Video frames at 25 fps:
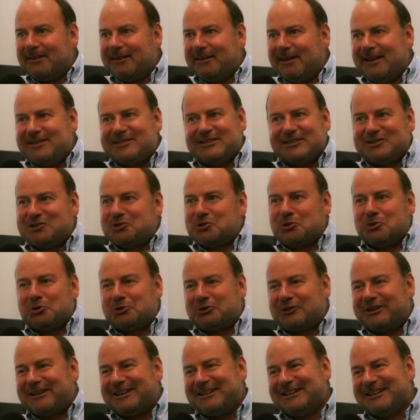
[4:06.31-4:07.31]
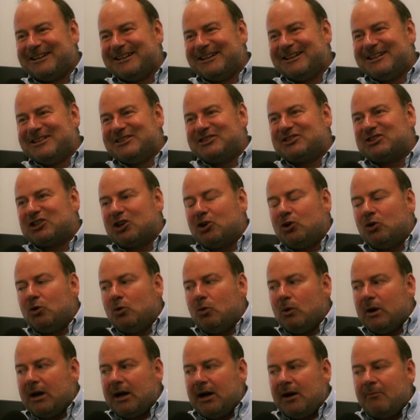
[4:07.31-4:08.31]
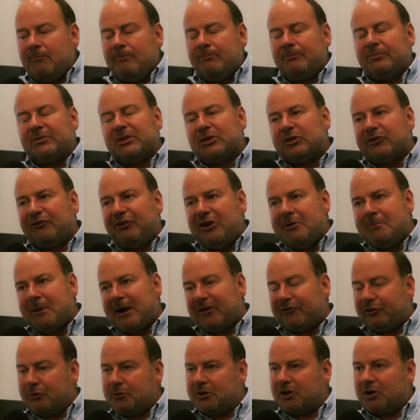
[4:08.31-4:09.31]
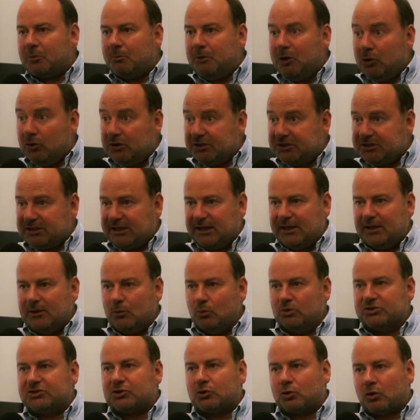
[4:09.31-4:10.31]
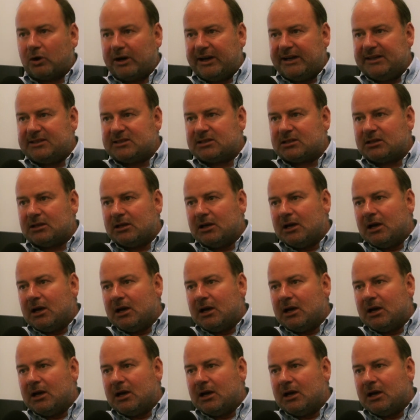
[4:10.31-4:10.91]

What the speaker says: It's extraordinary. So the feedback from the community was great.